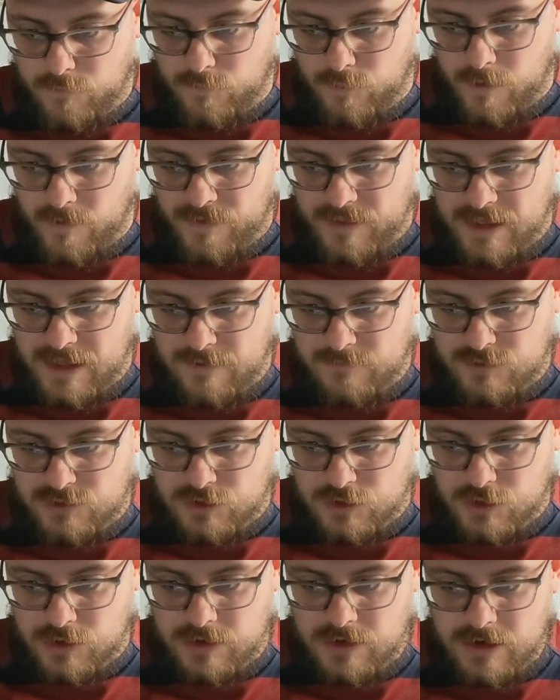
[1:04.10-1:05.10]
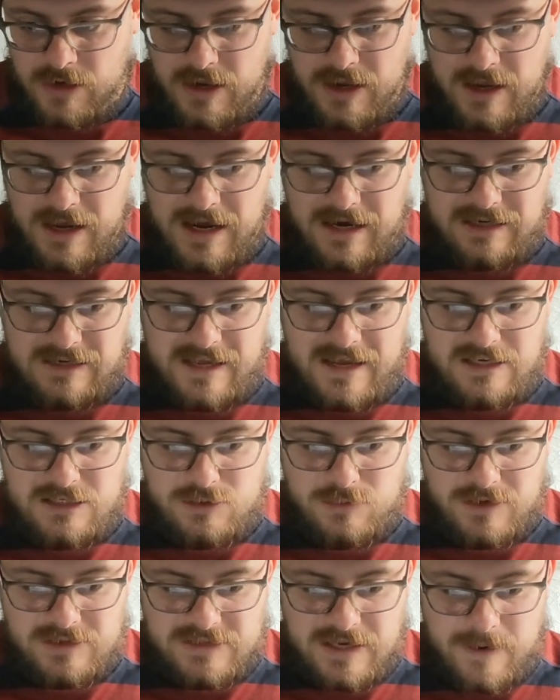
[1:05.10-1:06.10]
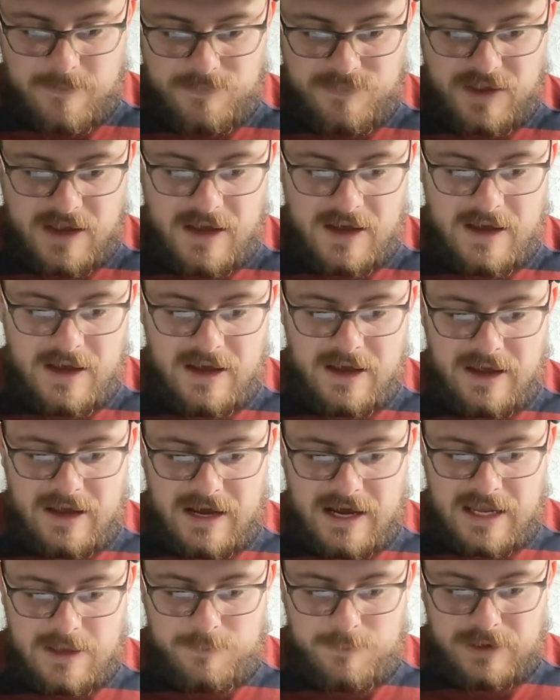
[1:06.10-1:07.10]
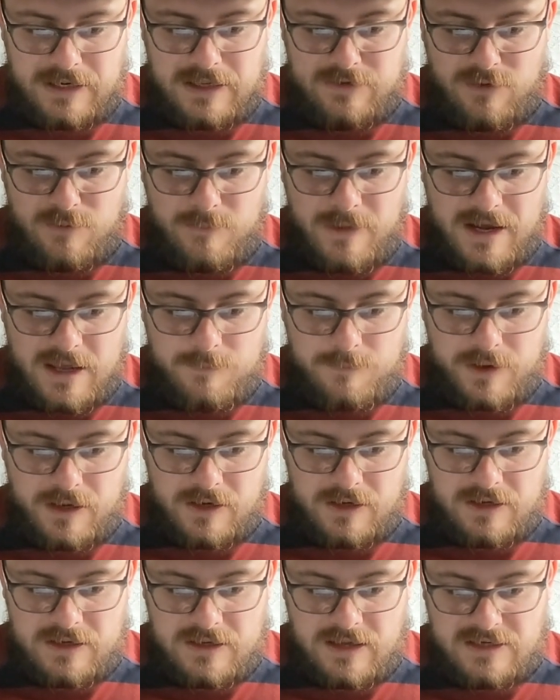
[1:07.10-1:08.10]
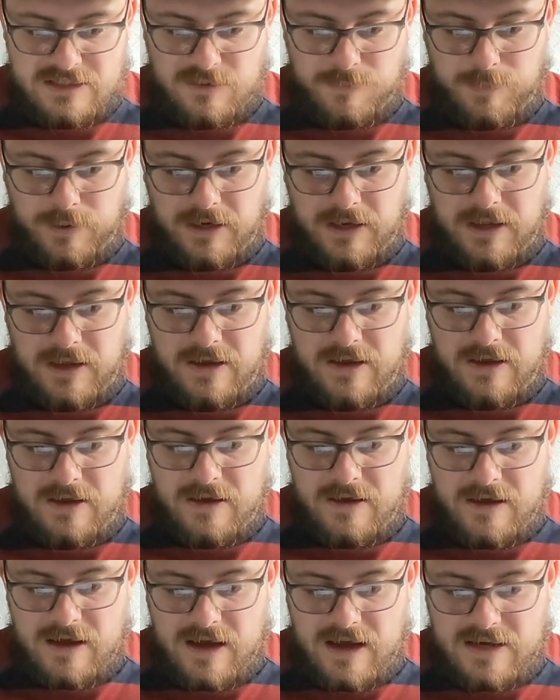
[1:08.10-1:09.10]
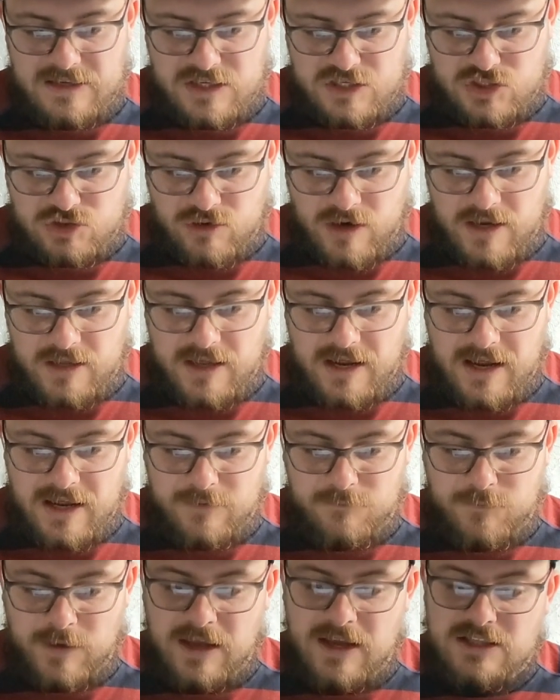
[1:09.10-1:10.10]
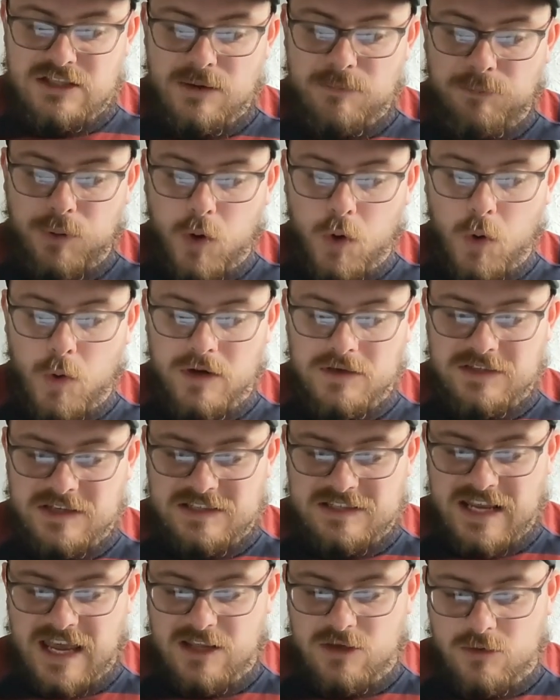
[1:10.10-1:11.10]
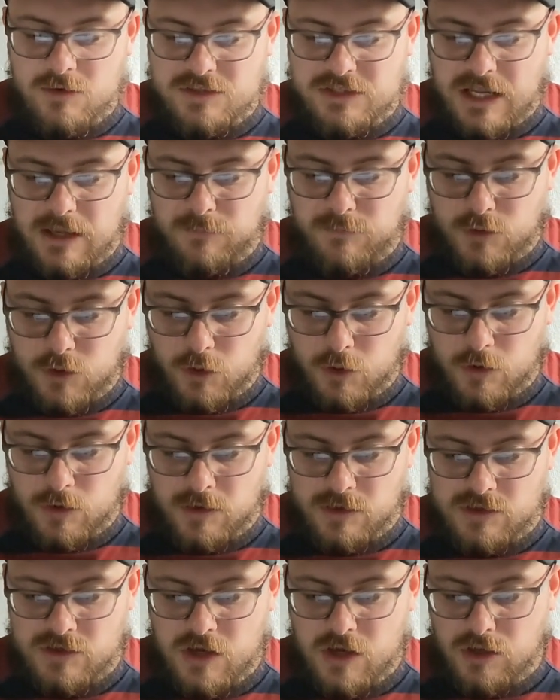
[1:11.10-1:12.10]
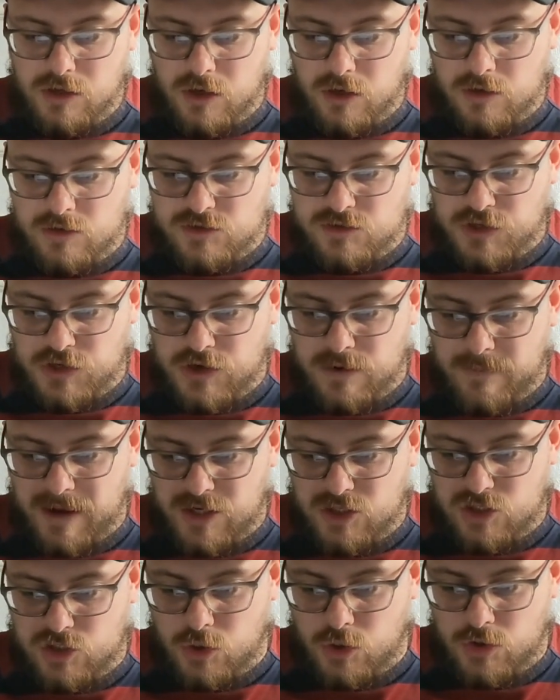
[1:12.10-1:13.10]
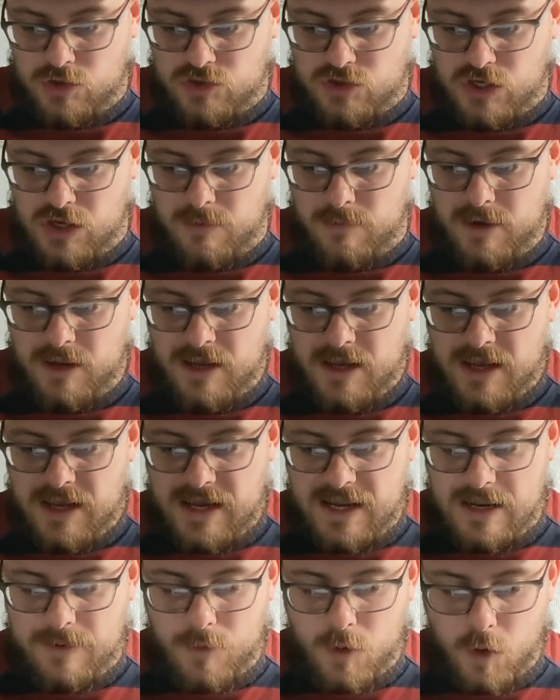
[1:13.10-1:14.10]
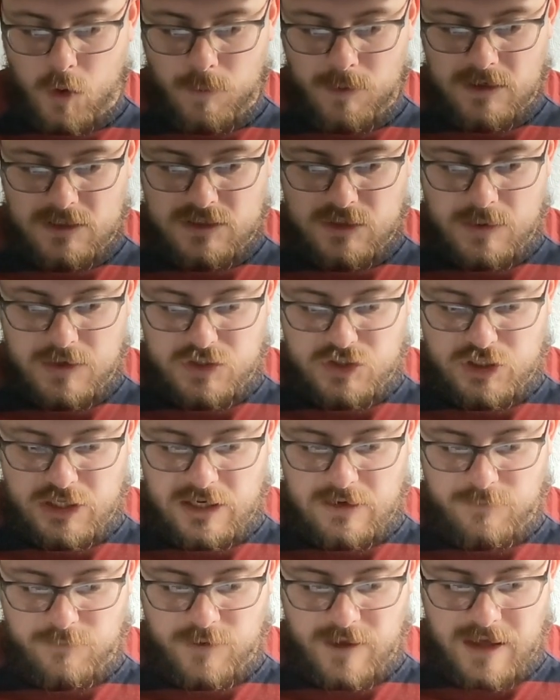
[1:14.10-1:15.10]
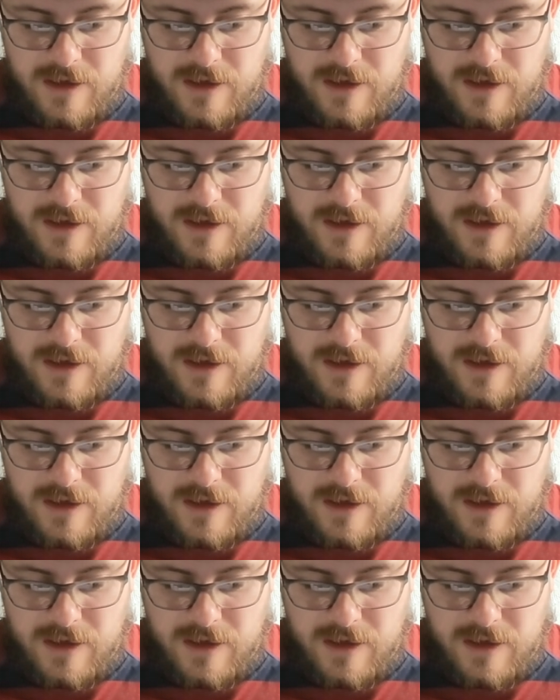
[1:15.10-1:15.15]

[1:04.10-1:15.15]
of what they have done. I'd like to attempt that. I believe in my ability as a player. As a striker, I think it's important to set yourself goals, long-term and short-term, and I'm hoping to achieve